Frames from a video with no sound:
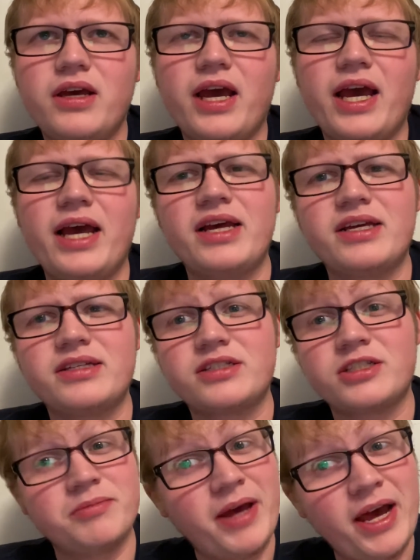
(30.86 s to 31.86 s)
has
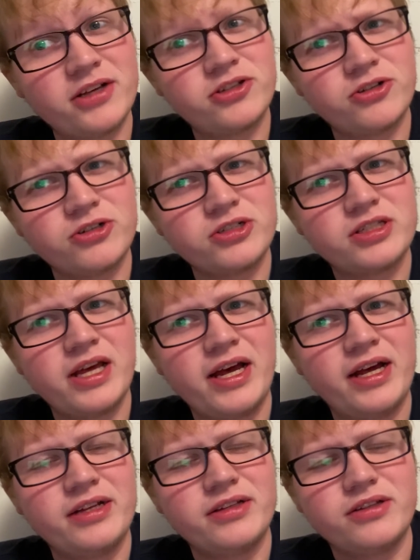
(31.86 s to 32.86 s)
some actors
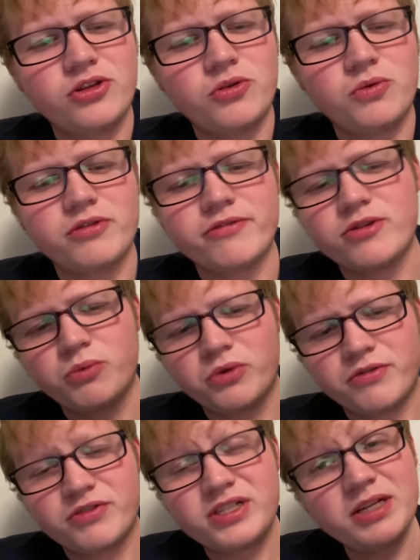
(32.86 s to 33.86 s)
that you would
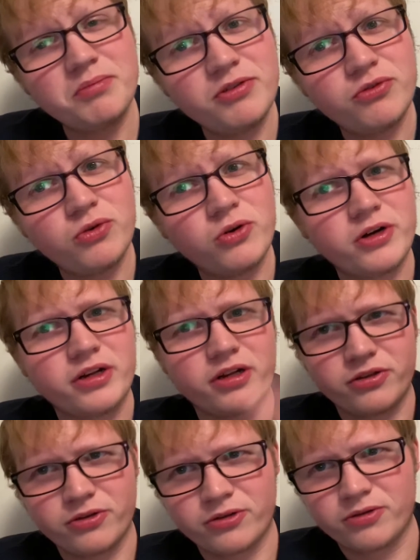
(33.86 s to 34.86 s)
have seen before in
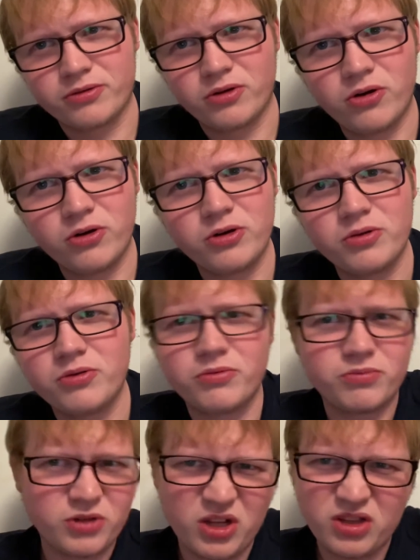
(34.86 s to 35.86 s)
other horror,
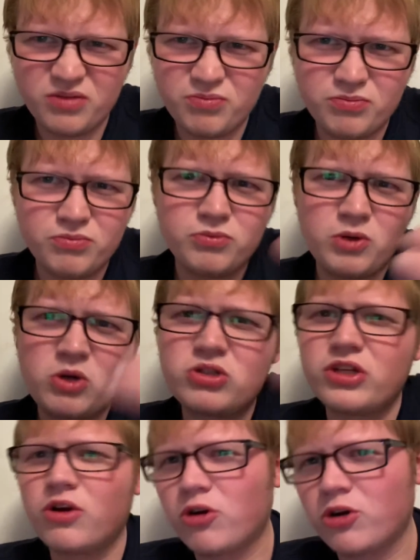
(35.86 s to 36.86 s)

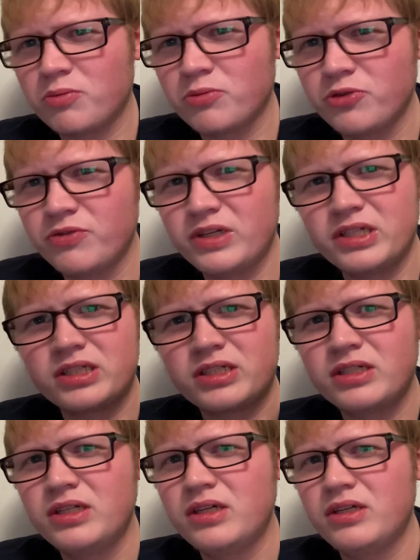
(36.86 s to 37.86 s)
mostly horror movies,
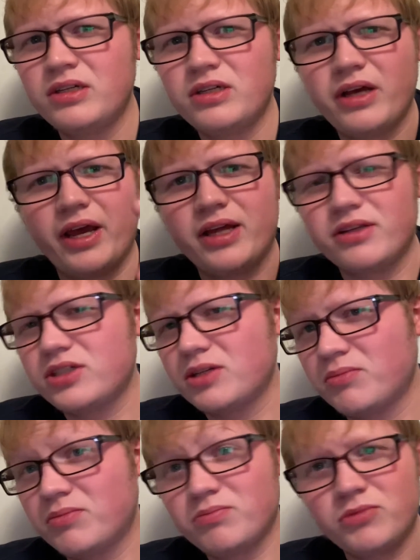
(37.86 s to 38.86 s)
and
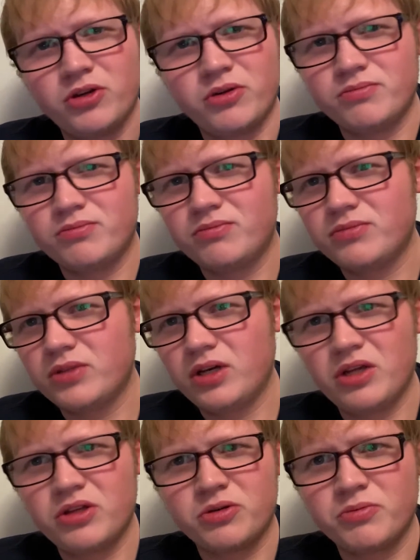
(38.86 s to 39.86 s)
some, you know,
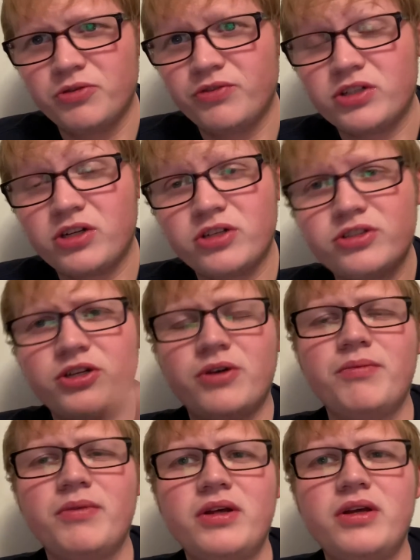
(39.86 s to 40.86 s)
other movies also,